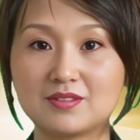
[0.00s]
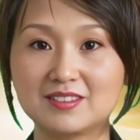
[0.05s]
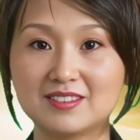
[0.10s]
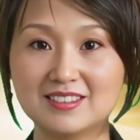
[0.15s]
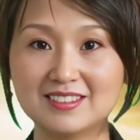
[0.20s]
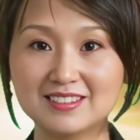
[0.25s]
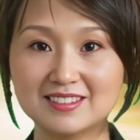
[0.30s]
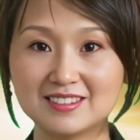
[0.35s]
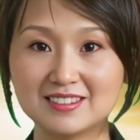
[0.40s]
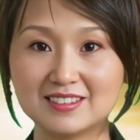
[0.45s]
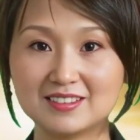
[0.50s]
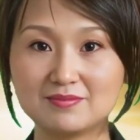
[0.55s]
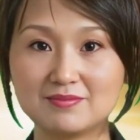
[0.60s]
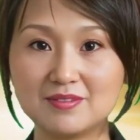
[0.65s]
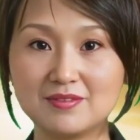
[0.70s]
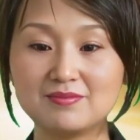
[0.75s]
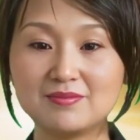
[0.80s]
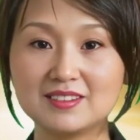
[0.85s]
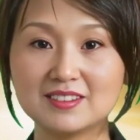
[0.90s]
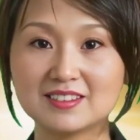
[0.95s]
Hamas
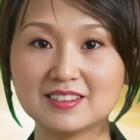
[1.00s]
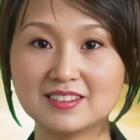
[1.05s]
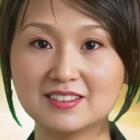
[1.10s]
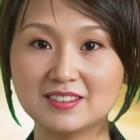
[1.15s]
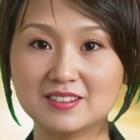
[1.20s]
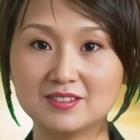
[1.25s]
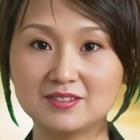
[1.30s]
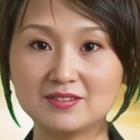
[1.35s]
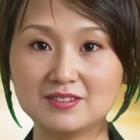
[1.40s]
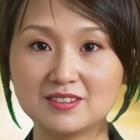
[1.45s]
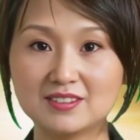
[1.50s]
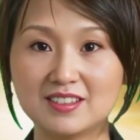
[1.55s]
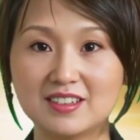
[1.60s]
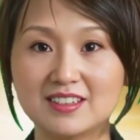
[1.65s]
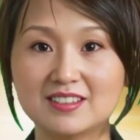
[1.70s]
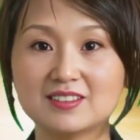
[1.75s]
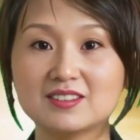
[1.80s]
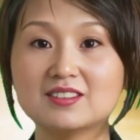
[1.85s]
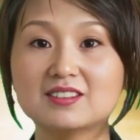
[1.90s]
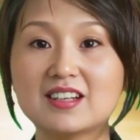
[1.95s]
has a large
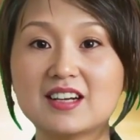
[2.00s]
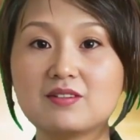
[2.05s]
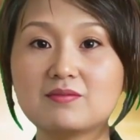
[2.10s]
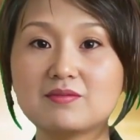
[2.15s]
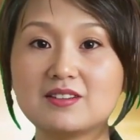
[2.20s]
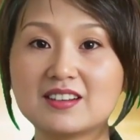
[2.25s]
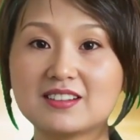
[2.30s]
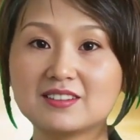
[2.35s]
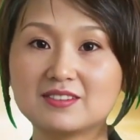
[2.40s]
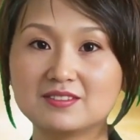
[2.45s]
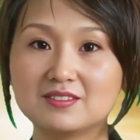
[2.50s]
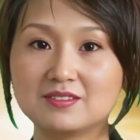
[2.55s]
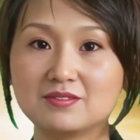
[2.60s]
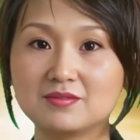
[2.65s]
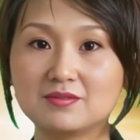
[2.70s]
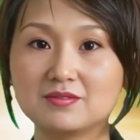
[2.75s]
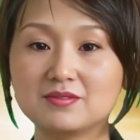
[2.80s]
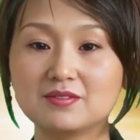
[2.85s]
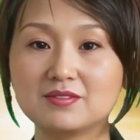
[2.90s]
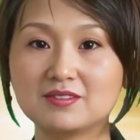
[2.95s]
network of tunnels in
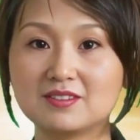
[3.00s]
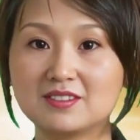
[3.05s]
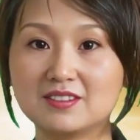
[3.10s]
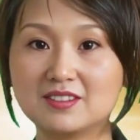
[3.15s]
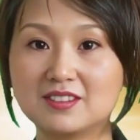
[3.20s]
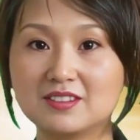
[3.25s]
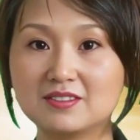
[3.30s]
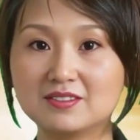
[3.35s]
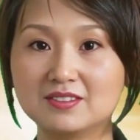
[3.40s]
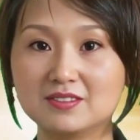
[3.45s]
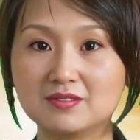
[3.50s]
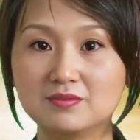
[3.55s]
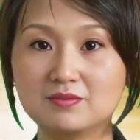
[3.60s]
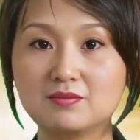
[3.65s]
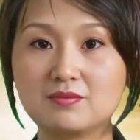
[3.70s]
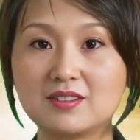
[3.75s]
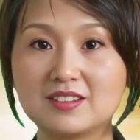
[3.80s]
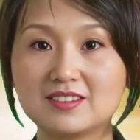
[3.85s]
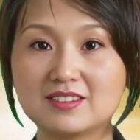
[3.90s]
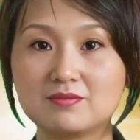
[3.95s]
Gaza and has set up
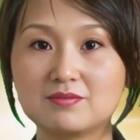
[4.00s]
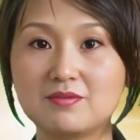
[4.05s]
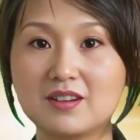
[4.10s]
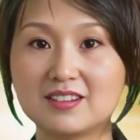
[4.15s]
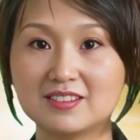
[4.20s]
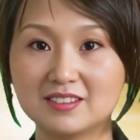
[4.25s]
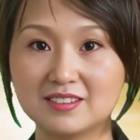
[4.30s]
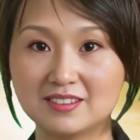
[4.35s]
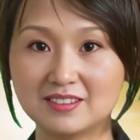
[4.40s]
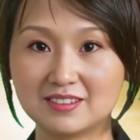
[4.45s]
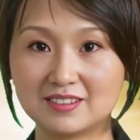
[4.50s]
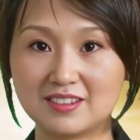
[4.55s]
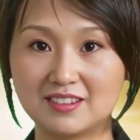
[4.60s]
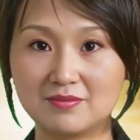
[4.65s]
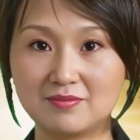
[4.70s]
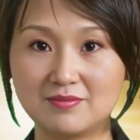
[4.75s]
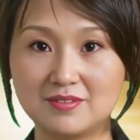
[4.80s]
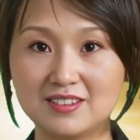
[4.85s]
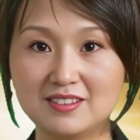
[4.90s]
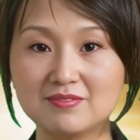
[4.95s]
entrances and
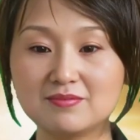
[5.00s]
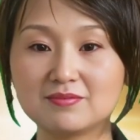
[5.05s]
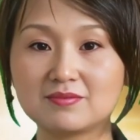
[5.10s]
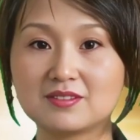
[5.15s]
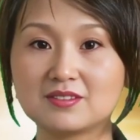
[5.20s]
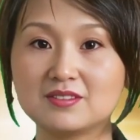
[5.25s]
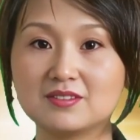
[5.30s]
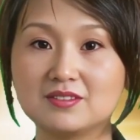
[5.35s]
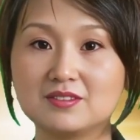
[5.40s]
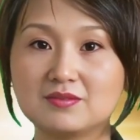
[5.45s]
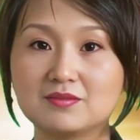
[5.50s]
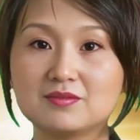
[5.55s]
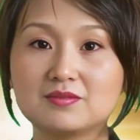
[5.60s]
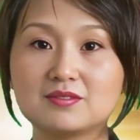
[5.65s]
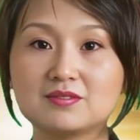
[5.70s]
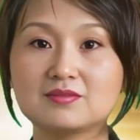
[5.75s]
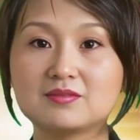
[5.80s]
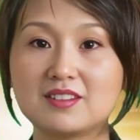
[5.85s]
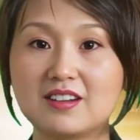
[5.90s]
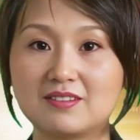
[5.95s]
exits in places like
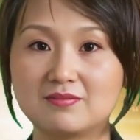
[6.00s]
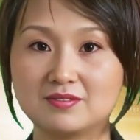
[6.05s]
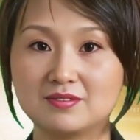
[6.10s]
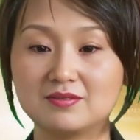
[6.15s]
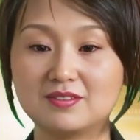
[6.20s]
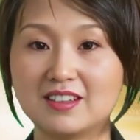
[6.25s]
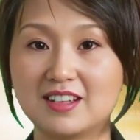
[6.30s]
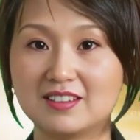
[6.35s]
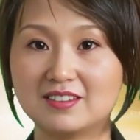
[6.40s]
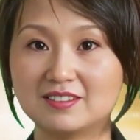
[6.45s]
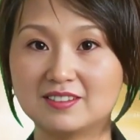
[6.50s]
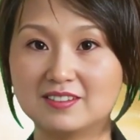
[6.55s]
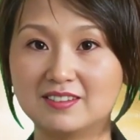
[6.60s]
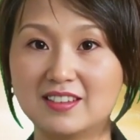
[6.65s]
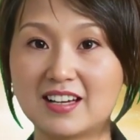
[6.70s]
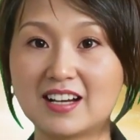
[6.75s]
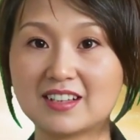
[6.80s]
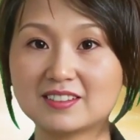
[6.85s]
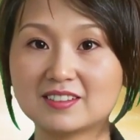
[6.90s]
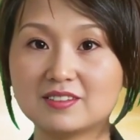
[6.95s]
hospitals and
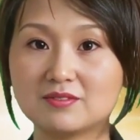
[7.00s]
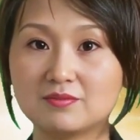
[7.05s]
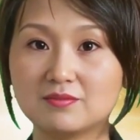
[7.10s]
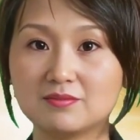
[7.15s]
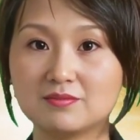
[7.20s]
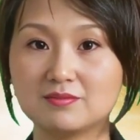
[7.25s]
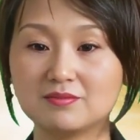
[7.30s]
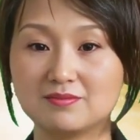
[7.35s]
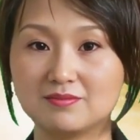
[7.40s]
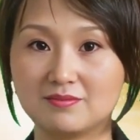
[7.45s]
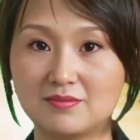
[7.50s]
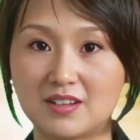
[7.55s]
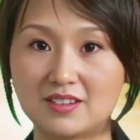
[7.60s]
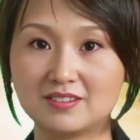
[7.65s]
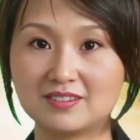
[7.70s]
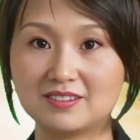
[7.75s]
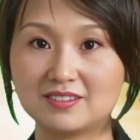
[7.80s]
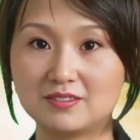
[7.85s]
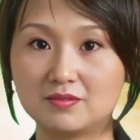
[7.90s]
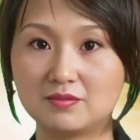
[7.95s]
schools to deceive
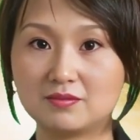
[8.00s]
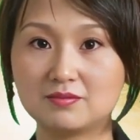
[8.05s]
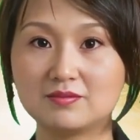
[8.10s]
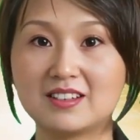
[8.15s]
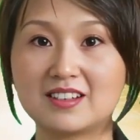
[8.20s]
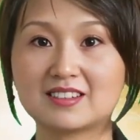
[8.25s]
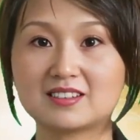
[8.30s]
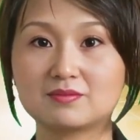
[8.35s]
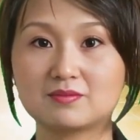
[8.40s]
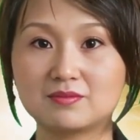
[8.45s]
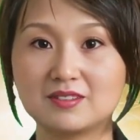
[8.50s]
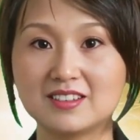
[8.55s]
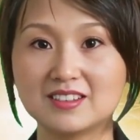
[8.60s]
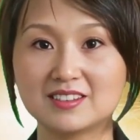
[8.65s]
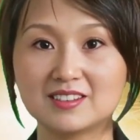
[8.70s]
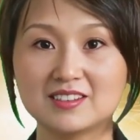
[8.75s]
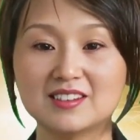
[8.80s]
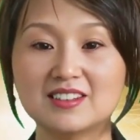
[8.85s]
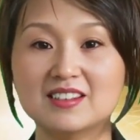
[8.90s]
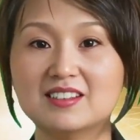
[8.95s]
people.
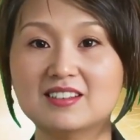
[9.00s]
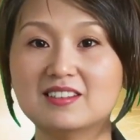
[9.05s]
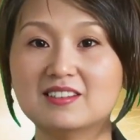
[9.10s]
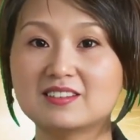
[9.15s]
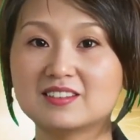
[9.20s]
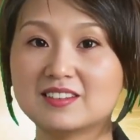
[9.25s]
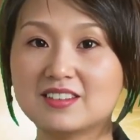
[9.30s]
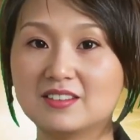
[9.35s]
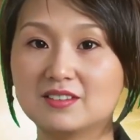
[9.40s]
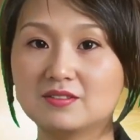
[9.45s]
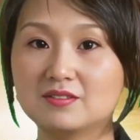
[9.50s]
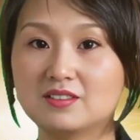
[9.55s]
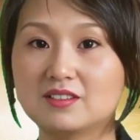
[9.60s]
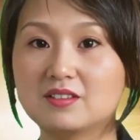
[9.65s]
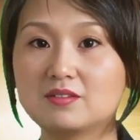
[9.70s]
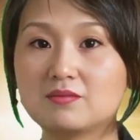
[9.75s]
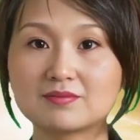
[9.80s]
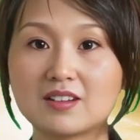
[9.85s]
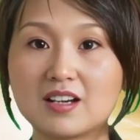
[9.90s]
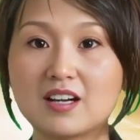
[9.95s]
On October
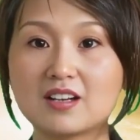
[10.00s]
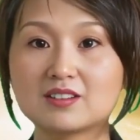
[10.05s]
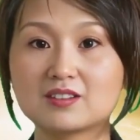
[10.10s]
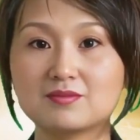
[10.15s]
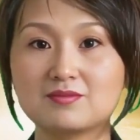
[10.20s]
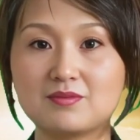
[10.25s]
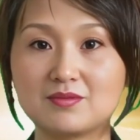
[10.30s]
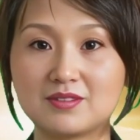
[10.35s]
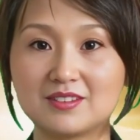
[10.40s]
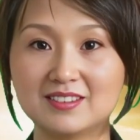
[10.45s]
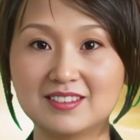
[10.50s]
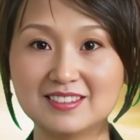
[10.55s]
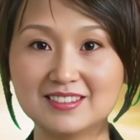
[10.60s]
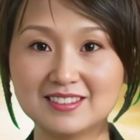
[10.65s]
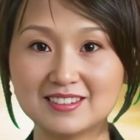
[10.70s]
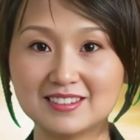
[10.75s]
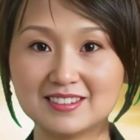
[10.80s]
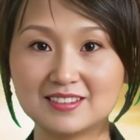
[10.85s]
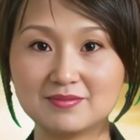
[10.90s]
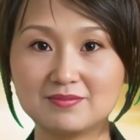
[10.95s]
7 last year,
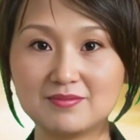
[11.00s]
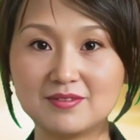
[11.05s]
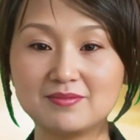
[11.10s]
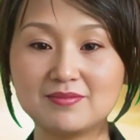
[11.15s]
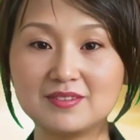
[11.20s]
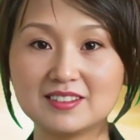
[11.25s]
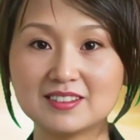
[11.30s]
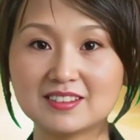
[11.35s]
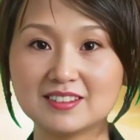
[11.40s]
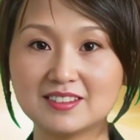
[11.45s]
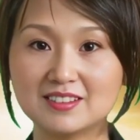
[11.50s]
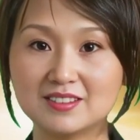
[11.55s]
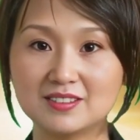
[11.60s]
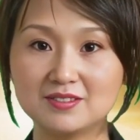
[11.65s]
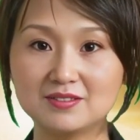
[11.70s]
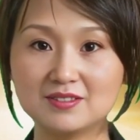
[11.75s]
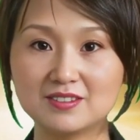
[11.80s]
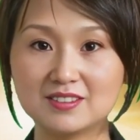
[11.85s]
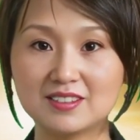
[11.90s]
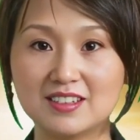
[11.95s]
Hamas attacked
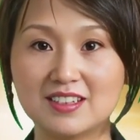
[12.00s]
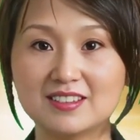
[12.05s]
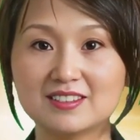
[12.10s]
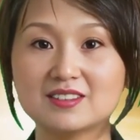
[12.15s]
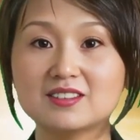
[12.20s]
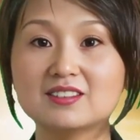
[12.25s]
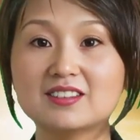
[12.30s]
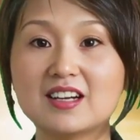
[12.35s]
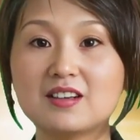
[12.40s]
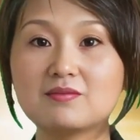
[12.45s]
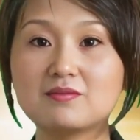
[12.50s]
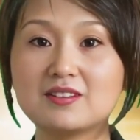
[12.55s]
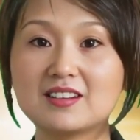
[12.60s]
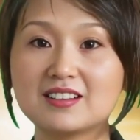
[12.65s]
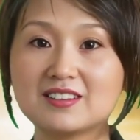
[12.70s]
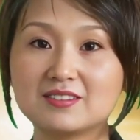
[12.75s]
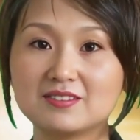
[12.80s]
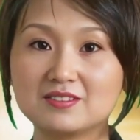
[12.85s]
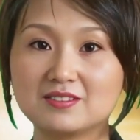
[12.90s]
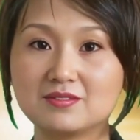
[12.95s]
Israel,
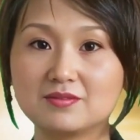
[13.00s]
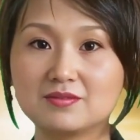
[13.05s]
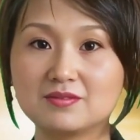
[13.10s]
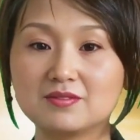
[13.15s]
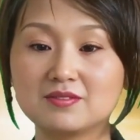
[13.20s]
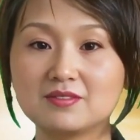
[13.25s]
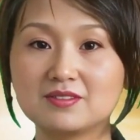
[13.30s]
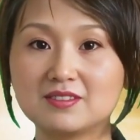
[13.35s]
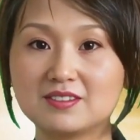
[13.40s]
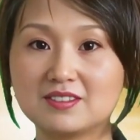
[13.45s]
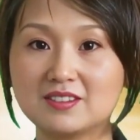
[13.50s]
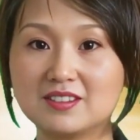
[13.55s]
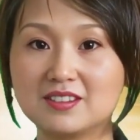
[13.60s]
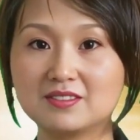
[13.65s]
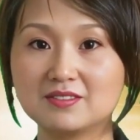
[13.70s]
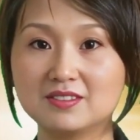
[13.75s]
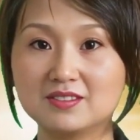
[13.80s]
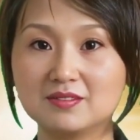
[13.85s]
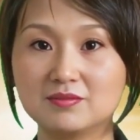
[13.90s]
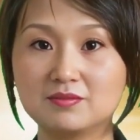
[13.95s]
killing
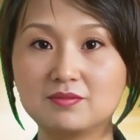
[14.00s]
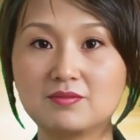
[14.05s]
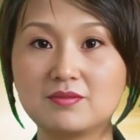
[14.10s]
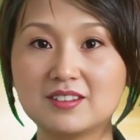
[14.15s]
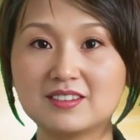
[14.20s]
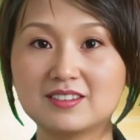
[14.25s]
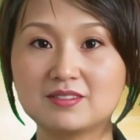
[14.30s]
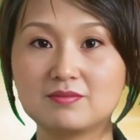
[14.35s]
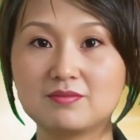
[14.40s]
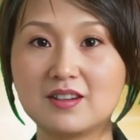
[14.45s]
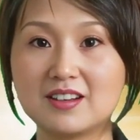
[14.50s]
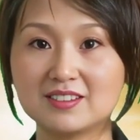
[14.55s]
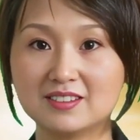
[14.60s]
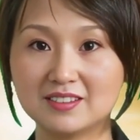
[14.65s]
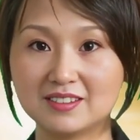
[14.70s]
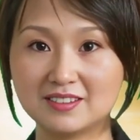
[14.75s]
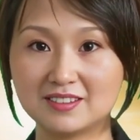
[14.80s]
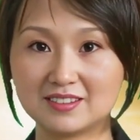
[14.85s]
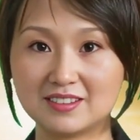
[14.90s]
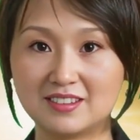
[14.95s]
1,170
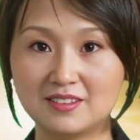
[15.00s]
people and